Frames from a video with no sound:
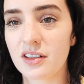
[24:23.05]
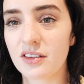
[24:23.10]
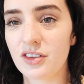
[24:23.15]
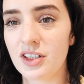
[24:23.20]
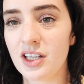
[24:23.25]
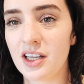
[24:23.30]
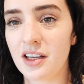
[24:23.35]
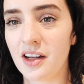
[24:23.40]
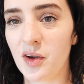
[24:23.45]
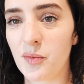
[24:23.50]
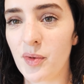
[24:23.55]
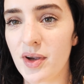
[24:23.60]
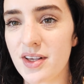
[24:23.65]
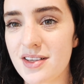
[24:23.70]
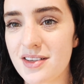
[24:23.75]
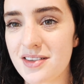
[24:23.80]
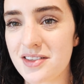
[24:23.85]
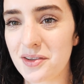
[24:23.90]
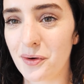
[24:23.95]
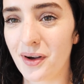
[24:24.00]
If you didn't know, my
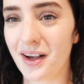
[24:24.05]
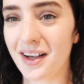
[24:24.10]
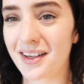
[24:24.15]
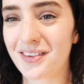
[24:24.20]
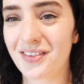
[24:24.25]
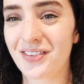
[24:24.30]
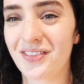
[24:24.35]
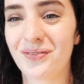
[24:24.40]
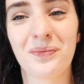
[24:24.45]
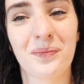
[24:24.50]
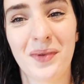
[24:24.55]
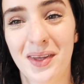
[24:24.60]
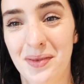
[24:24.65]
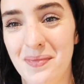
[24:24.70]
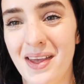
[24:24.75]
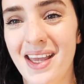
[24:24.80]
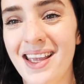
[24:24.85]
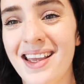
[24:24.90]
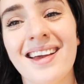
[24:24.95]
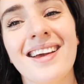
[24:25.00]
sister works with
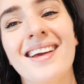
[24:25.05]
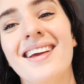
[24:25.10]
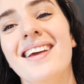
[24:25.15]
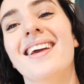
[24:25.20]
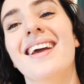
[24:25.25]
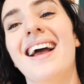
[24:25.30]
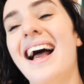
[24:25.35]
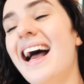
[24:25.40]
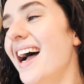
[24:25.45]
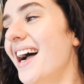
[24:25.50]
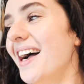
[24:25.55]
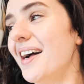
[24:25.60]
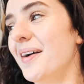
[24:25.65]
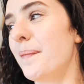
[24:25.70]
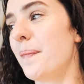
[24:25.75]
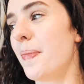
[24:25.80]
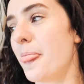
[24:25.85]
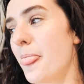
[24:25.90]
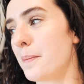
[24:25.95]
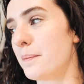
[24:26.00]
me. But
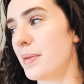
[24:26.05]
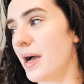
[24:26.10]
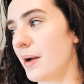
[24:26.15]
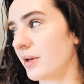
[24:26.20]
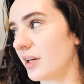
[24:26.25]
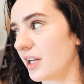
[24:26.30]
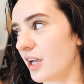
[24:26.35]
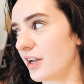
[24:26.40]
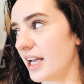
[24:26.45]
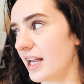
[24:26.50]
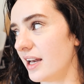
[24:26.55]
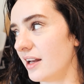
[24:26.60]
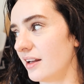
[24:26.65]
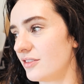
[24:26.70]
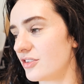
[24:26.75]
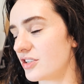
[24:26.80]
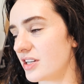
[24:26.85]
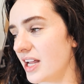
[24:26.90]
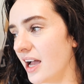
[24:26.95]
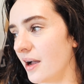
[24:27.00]
I'm gonna go get
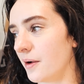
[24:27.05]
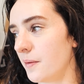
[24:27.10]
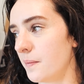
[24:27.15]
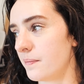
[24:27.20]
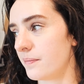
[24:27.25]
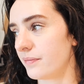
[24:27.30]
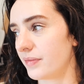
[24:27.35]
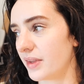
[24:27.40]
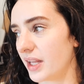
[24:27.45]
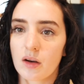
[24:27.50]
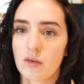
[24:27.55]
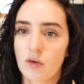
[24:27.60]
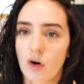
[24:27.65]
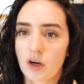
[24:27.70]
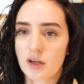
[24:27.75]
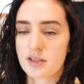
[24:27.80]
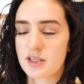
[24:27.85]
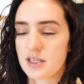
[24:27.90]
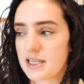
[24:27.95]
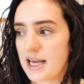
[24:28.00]
lunch now.
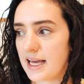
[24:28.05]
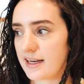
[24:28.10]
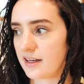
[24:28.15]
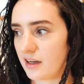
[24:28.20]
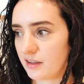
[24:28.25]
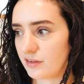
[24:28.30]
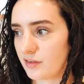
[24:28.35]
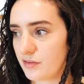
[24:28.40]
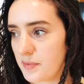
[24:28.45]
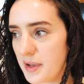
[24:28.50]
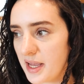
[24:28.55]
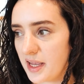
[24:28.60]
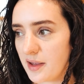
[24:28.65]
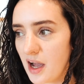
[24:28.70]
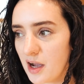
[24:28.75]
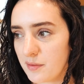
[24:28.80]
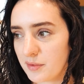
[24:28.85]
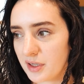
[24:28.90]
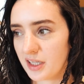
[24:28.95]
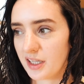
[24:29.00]
Roxy's had enough of me.
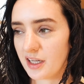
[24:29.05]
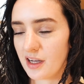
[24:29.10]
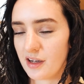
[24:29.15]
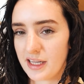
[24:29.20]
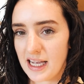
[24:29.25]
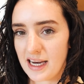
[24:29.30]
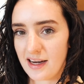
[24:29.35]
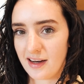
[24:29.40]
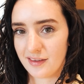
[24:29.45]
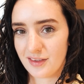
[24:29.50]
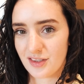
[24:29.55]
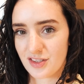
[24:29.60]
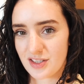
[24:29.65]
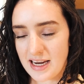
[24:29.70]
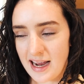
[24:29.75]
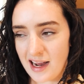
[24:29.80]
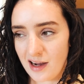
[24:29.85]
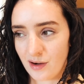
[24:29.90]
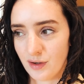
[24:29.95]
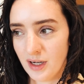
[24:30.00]
I'm gonna go get lunch
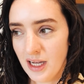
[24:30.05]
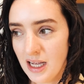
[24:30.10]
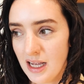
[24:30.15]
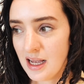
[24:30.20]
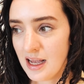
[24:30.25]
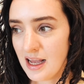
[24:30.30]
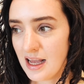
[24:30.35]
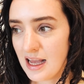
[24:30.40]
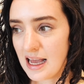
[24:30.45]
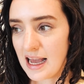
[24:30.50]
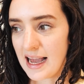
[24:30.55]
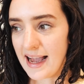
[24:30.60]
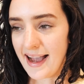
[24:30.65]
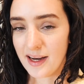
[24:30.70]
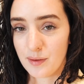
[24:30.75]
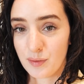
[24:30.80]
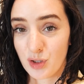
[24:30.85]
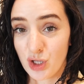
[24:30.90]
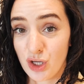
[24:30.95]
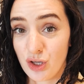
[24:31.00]
now.
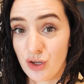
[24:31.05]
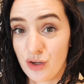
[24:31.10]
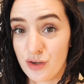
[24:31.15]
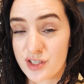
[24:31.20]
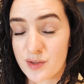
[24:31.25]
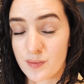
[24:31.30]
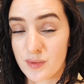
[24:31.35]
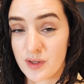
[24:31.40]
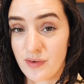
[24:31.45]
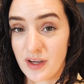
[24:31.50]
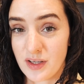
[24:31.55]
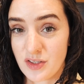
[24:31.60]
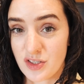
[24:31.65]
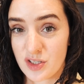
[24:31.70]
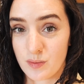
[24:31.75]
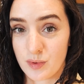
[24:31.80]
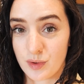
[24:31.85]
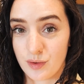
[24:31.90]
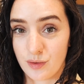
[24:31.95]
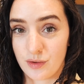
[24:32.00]
And I'm gonna use some of the
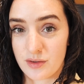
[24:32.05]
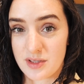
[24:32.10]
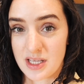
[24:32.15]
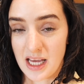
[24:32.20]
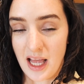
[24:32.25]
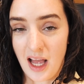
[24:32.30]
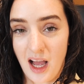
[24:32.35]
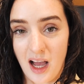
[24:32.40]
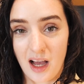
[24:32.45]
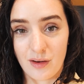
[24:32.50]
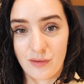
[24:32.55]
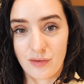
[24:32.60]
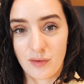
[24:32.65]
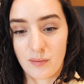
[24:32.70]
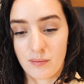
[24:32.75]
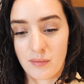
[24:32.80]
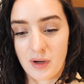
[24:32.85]
vegetables that I have.